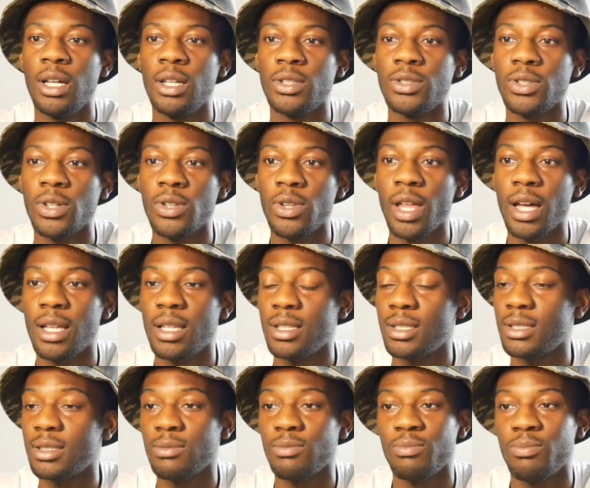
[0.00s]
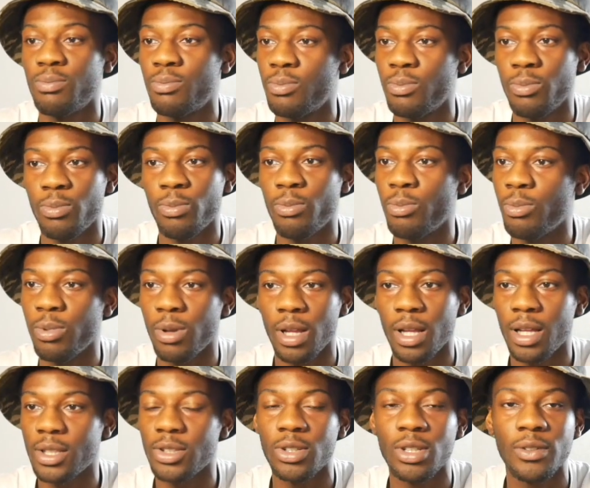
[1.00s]
So that's,
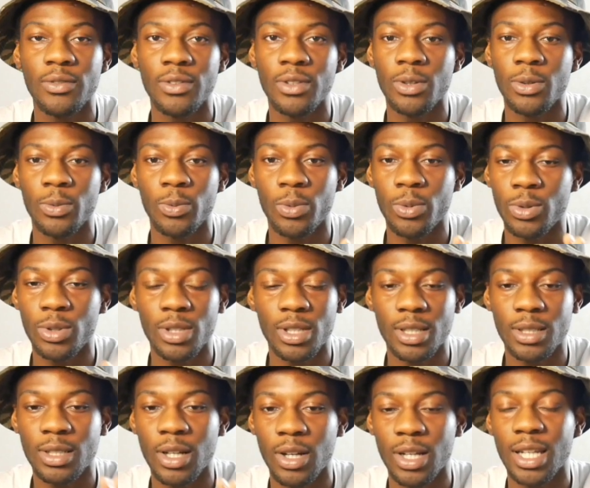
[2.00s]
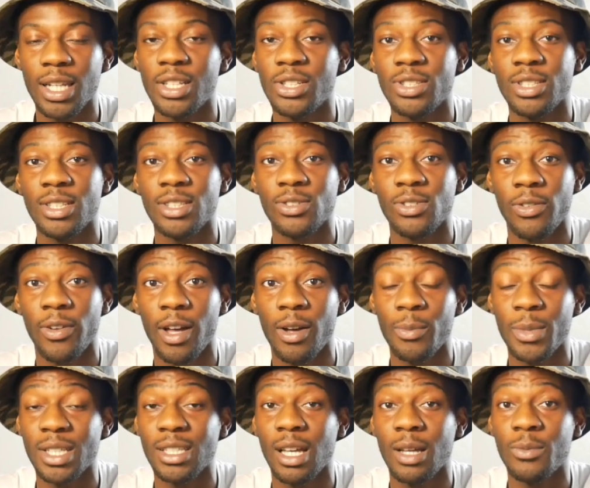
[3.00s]
I don't even know what the calculation is of how
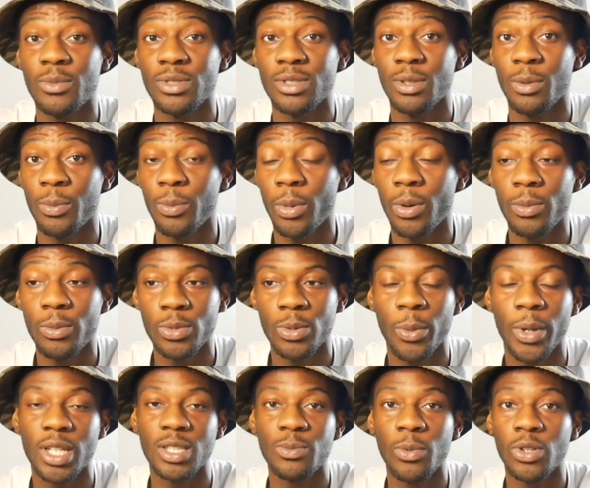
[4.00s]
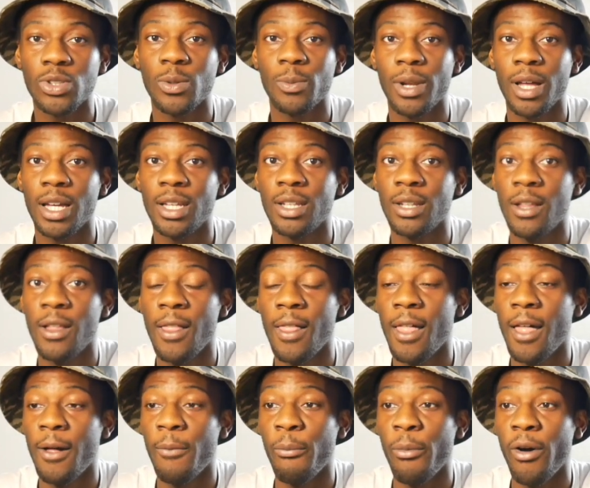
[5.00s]
many times the money's multiplied,
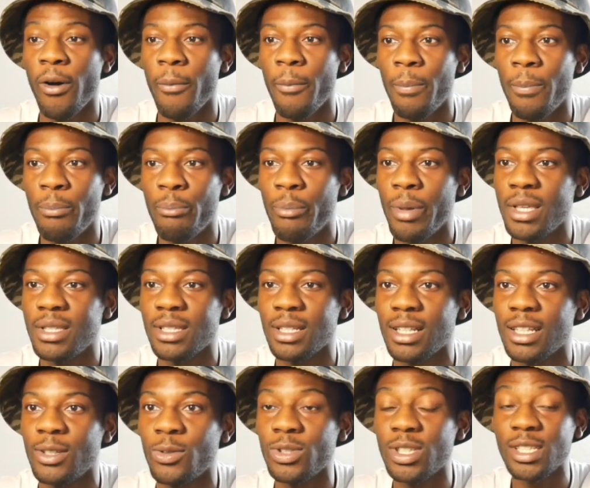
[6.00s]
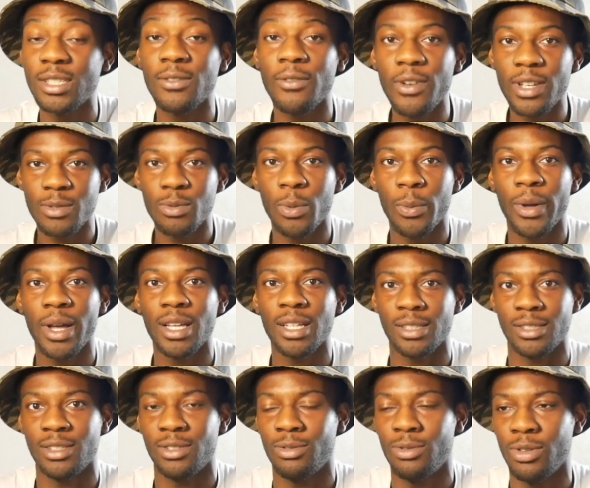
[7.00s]
but basically all these investment
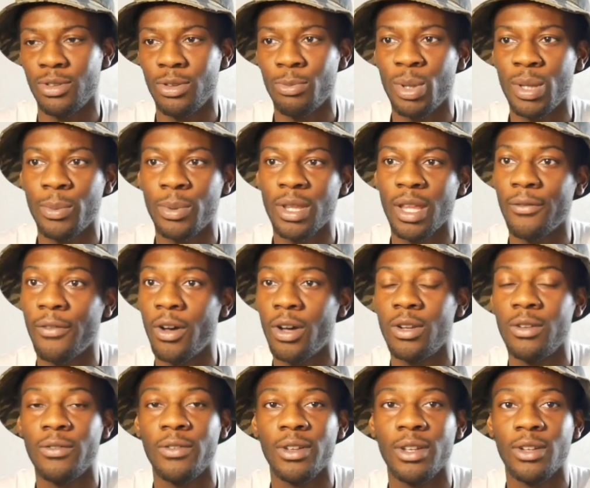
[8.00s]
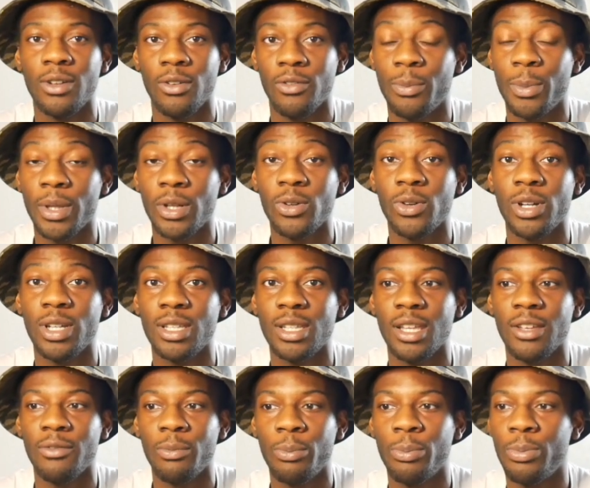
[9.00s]
banks, people that have heard of it, of Bitcoin,
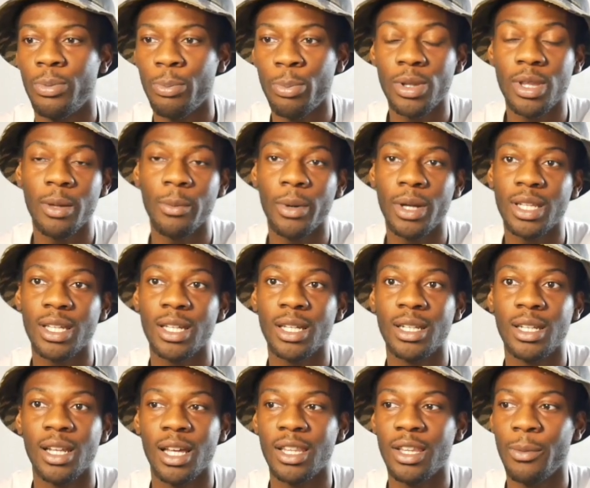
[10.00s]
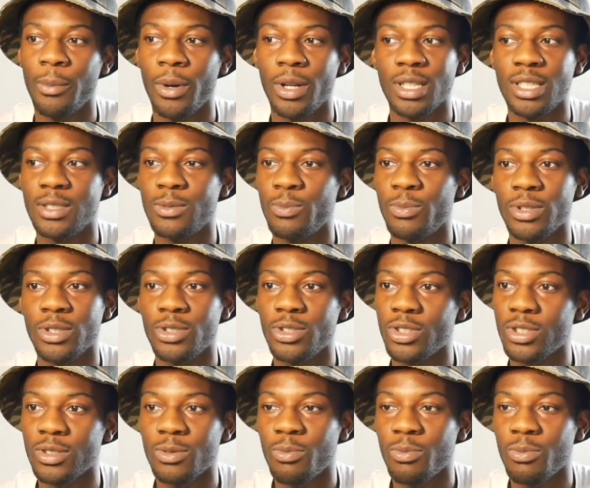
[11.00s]
they've put their money in and their money's been just